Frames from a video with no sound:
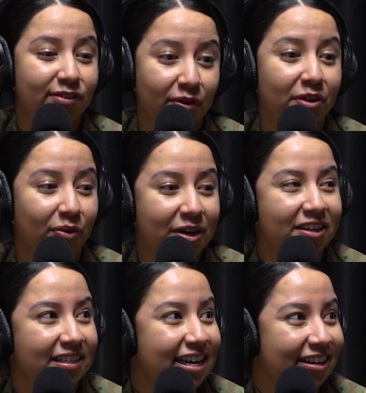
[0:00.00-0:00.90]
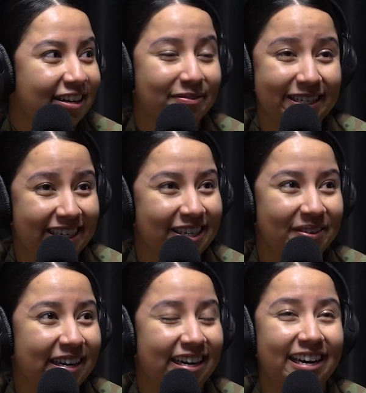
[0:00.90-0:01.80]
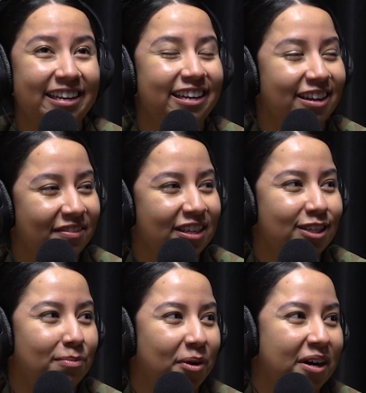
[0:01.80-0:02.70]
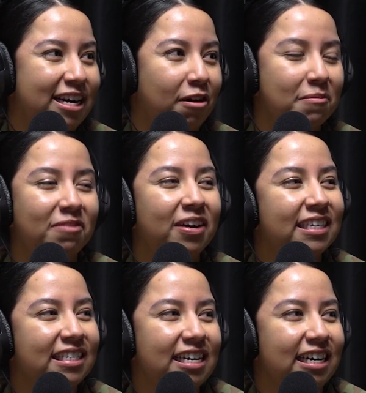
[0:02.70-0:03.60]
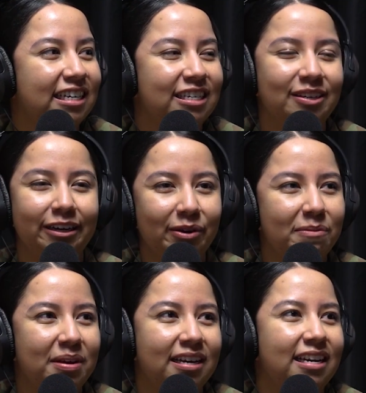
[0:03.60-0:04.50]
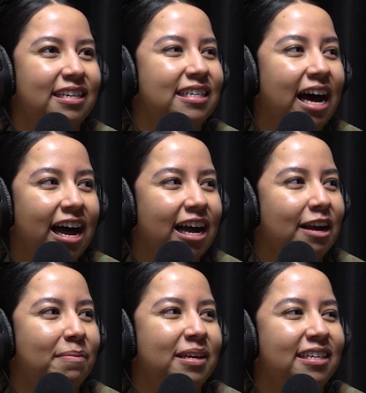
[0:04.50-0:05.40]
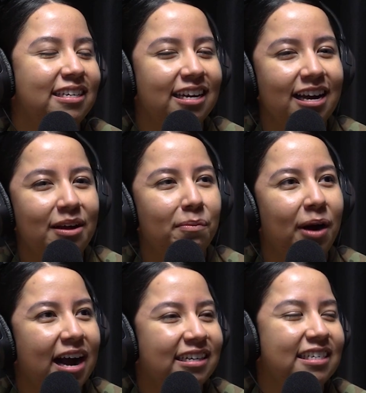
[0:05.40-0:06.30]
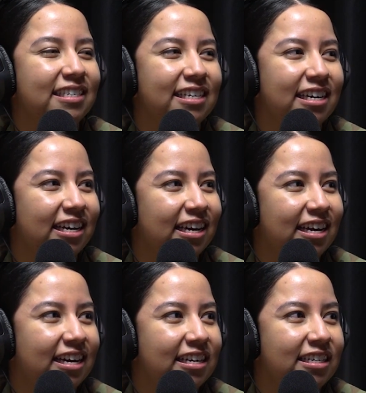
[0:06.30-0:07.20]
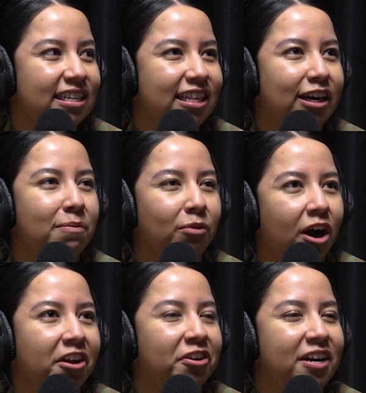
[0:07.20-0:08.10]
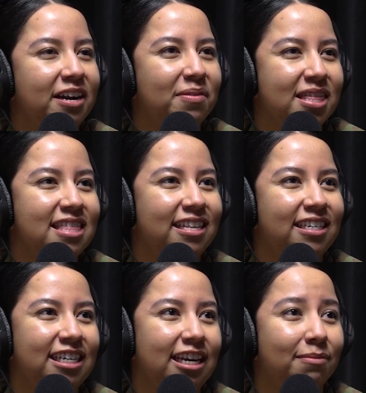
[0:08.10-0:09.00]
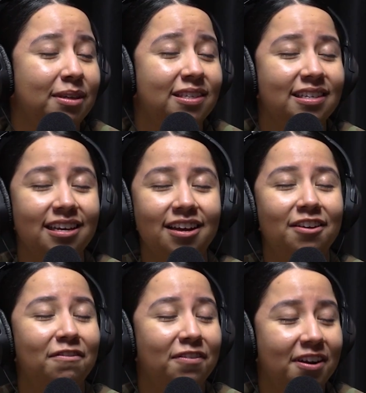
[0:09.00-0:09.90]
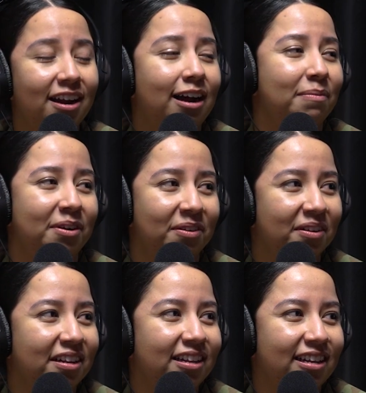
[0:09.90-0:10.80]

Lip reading: forward 3 years later, I'm still doing it and I love the sport. Now I'm investing into equipment and time and practicing, and the camaraderie within the team is phenomenal.